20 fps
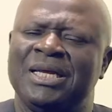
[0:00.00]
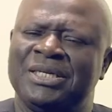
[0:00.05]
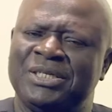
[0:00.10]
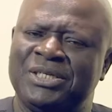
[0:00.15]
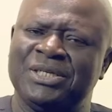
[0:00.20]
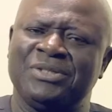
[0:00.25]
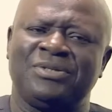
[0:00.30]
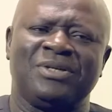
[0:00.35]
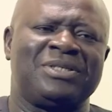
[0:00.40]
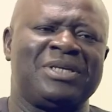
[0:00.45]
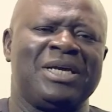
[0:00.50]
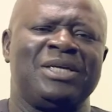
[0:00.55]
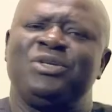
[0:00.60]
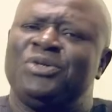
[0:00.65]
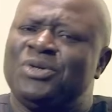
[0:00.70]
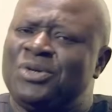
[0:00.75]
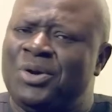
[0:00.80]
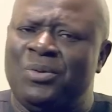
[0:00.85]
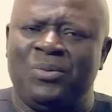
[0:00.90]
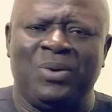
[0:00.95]
Jesus
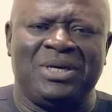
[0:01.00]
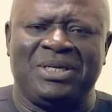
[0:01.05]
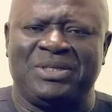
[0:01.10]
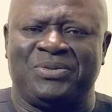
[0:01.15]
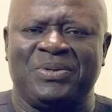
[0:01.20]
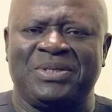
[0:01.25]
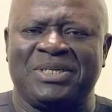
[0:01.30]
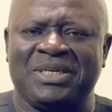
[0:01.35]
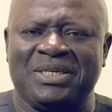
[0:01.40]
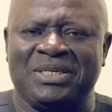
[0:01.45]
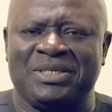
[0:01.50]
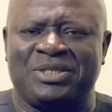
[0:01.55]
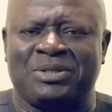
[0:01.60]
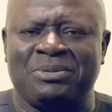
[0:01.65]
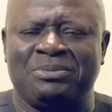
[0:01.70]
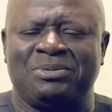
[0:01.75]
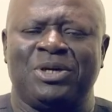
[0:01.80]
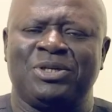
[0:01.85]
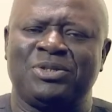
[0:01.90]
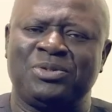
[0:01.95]
said, You know what is written in the
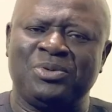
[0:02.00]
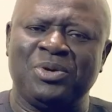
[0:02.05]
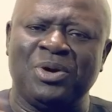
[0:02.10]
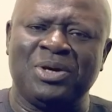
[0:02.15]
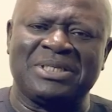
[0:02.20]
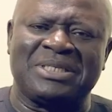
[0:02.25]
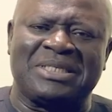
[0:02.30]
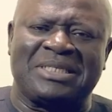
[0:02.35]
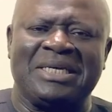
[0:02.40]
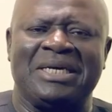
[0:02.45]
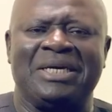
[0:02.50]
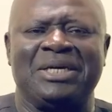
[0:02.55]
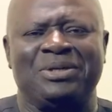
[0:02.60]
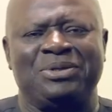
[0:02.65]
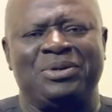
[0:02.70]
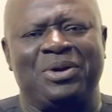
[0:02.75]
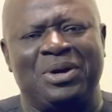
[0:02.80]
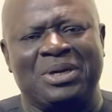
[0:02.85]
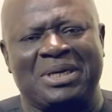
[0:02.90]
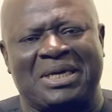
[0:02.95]
scriptures? Don't
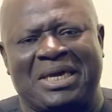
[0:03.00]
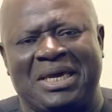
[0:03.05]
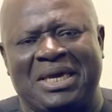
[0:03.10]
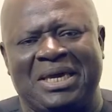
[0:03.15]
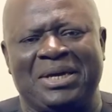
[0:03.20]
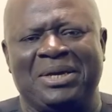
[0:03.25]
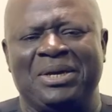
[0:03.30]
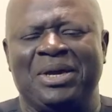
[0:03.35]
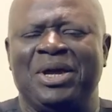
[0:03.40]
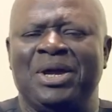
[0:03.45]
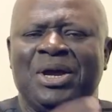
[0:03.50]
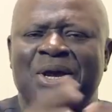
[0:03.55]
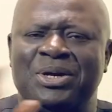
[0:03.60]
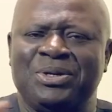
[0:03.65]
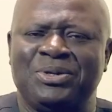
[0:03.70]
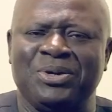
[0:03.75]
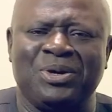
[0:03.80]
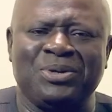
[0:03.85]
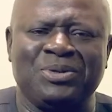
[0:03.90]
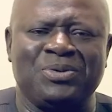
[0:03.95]
steal, don't kill,
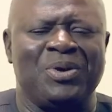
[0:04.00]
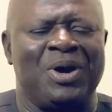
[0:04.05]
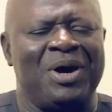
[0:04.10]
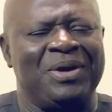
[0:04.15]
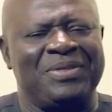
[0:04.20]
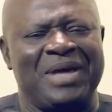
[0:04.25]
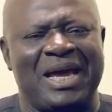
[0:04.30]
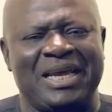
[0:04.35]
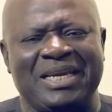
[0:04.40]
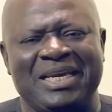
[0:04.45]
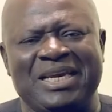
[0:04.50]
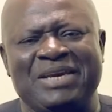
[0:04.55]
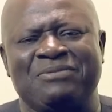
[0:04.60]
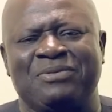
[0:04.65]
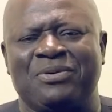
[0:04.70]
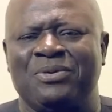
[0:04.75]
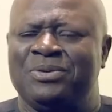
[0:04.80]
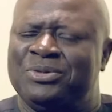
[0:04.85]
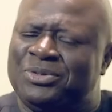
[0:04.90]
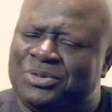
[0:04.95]
don't do all that
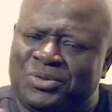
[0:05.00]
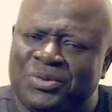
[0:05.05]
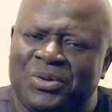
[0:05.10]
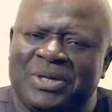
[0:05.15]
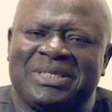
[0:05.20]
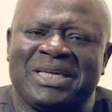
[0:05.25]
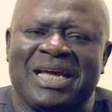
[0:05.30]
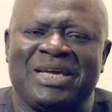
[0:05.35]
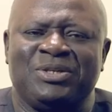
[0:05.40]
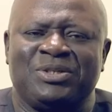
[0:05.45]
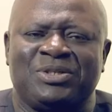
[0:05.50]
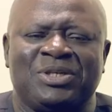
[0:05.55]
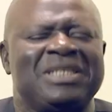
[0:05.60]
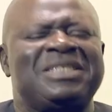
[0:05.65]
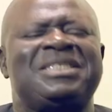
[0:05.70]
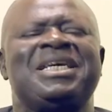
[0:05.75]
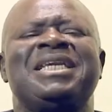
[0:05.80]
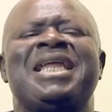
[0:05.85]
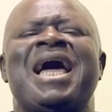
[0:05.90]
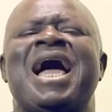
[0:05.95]
evil. Do it and you should.
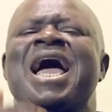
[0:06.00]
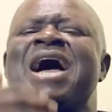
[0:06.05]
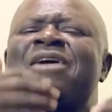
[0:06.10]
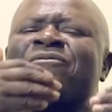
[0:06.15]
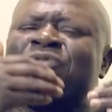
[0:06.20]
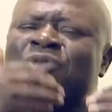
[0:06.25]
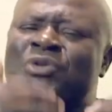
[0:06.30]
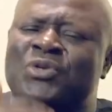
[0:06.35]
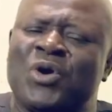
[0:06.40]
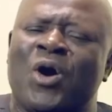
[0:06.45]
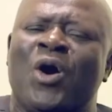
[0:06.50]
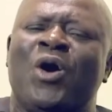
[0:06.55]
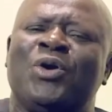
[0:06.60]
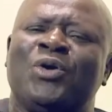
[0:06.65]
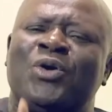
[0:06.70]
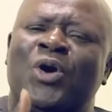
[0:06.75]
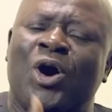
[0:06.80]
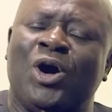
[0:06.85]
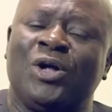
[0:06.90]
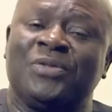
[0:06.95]
He said, I have
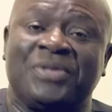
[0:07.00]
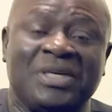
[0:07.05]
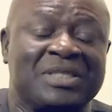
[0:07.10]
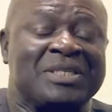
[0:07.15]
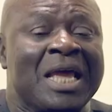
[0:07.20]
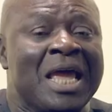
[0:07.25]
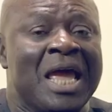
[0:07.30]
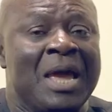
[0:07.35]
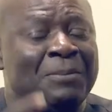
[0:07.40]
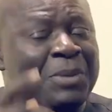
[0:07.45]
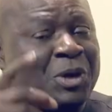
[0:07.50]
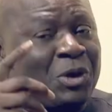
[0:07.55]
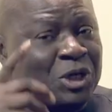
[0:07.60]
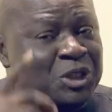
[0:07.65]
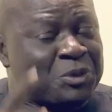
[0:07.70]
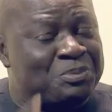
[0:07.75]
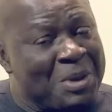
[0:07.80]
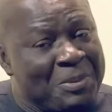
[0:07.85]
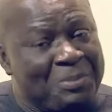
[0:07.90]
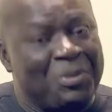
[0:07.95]
done all this
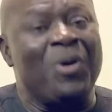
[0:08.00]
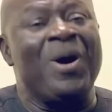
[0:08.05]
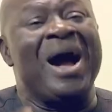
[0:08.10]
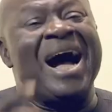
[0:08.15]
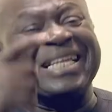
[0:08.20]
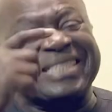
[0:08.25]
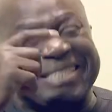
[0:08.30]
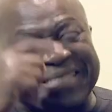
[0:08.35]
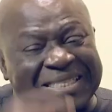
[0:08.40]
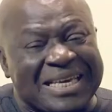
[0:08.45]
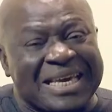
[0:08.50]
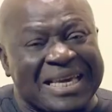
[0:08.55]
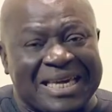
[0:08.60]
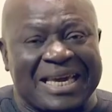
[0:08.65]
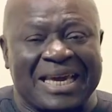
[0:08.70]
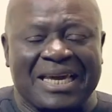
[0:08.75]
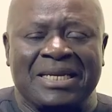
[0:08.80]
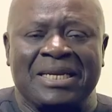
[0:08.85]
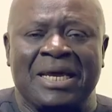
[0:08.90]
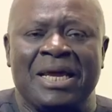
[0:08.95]
because people are
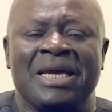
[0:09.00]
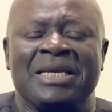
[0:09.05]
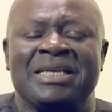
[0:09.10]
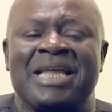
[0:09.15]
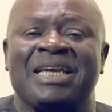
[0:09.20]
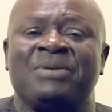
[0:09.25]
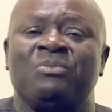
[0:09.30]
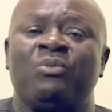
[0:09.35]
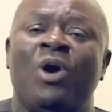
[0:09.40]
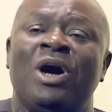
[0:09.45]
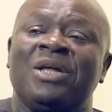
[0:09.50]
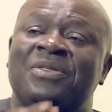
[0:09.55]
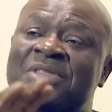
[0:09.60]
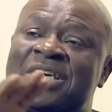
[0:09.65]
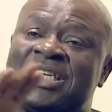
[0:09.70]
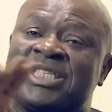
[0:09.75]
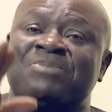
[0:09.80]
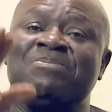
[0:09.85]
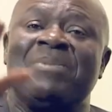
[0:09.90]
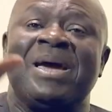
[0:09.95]
thinking that what
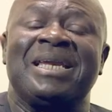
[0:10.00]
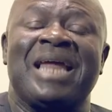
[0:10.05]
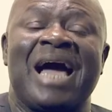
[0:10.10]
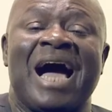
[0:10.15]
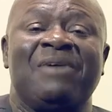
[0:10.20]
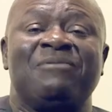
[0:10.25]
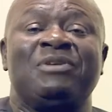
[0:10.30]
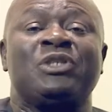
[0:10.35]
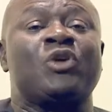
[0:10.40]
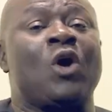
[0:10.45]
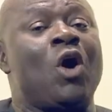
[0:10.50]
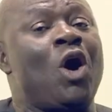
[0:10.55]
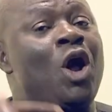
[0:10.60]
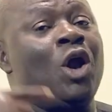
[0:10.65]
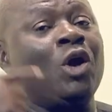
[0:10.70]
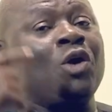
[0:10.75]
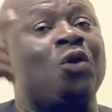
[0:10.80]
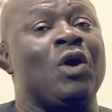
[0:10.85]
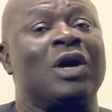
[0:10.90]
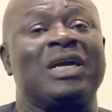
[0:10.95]
these men have is
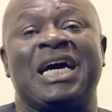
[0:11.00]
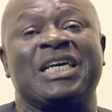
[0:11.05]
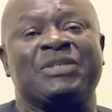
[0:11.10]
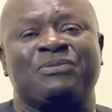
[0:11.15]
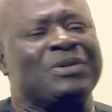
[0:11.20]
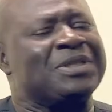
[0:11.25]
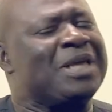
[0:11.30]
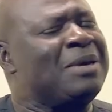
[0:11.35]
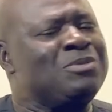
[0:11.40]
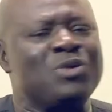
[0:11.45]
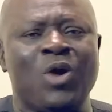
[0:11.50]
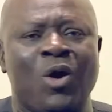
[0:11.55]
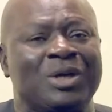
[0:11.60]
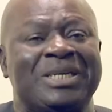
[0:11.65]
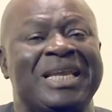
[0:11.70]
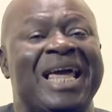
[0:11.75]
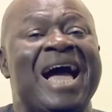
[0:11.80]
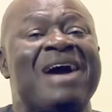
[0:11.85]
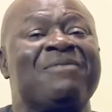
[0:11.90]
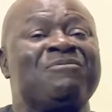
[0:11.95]
all God has for them. No,
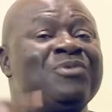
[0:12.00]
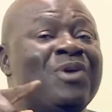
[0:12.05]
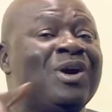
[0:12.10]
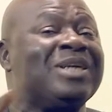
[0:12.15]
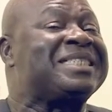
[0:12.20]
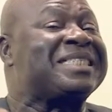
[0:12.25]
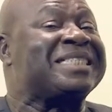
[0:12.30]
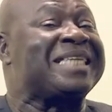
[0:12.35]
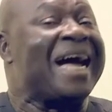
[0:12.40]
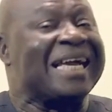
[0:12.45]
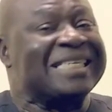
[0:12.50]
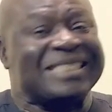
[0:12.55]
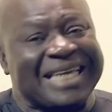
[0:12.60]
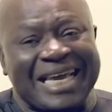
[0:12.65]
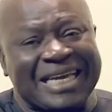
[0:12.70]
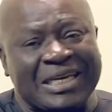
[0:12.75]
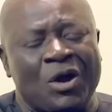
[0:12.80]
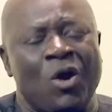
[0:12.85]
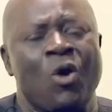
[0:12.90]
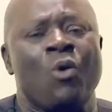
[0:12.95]
they have not
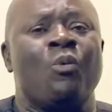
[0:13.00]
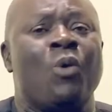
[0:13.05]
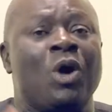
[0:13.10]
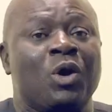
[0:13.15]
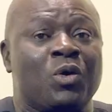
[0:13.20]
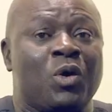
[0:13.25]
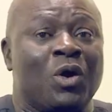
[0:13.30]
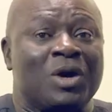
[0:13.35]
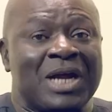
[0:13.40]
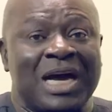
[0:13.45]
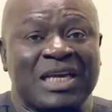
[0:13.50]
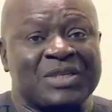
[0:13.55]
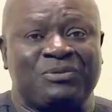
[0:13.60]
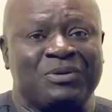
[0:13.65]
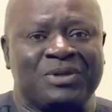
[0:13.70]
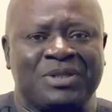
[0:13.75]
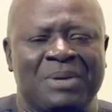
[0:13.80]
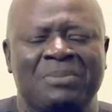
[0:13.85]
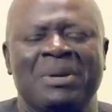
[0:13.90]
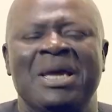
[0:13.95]
started what God has
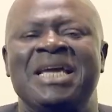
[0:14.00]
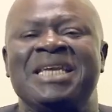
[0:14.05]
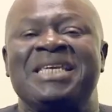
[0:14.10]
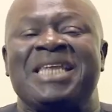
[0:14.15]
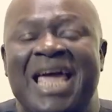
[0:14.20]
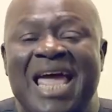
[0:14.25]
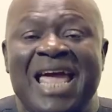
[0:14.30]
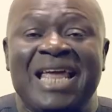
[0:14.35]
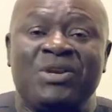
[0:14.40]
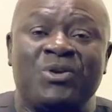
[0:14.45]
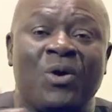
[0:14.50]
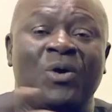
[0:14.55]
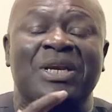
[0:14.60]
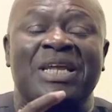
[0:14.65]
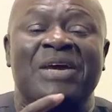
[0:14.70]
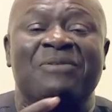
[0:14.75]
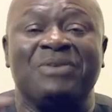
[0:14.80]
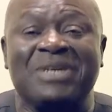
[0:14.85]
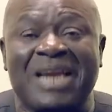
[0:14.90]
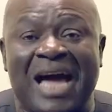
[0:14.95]
for them. They
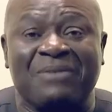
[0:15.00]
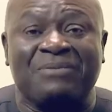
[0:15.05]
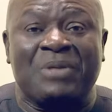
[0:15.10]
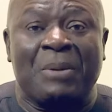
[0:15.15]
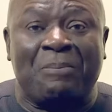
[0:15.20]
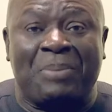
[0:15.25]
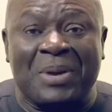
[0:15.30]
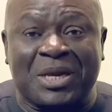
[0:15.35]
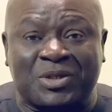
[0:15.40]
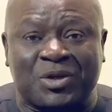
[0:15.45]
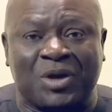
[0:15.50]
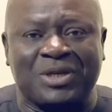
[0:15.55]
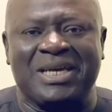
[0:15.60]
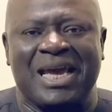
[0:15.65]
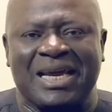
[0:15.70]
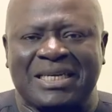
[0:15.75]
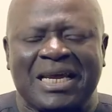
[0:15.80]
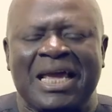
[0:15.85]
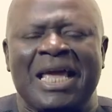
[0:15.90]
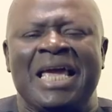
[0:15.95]
don't even have the picture
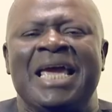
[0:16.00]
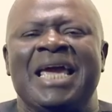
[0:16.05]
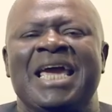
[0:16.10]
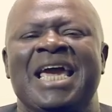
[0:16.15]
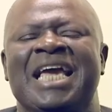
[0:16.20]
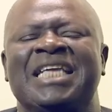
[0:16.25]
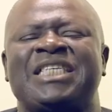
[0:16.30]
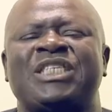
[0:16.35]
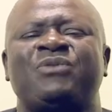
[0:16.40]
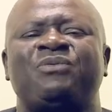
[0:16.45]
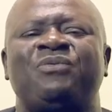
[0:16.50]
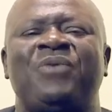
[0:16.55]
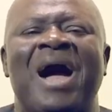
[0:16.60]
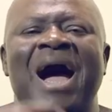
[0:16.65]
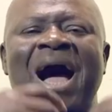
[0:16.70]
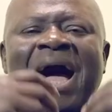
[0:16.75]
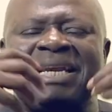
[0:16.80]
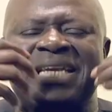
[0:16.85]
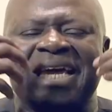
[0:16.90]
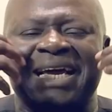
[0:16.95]
yet. It's
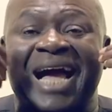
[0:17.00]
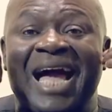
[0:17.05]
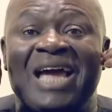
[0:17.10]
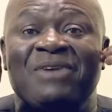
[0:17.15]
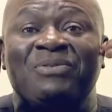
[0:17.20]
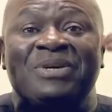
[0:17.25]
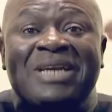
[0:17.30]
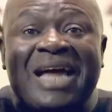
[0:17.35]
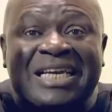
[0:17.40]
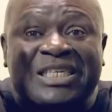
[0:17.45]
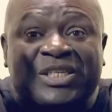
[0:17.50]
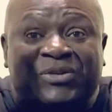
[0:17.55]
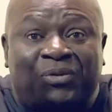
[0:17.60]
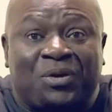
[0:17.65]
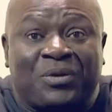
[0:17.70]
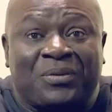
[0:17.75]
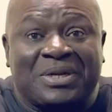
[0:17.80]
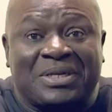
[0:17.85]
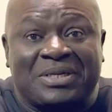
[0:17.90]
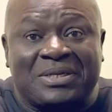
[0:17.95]
far, they can't even ask
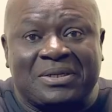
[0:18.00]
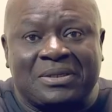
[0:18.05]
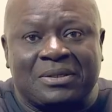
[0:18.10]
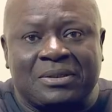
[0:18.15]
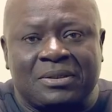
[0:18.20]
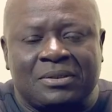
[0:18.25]
for it.